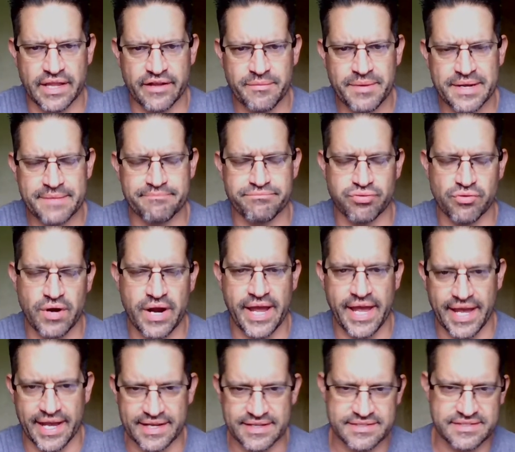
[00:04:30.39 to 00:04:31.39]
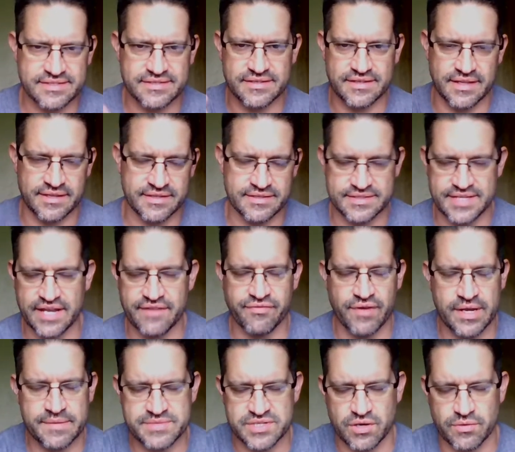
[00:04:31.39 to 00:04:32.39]
Everybody brags. And Dave
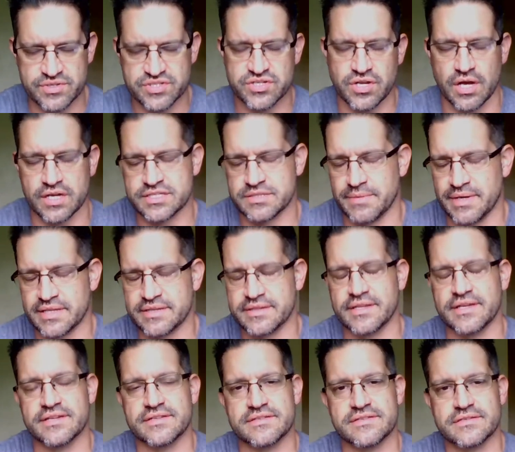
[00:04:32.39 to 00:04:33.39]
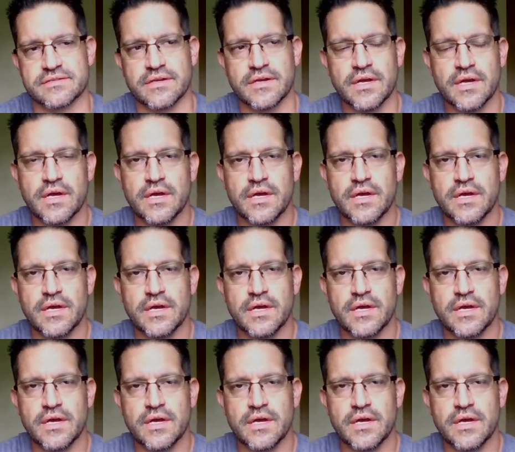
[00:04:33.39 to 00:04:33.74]
Ramsey always talks about this.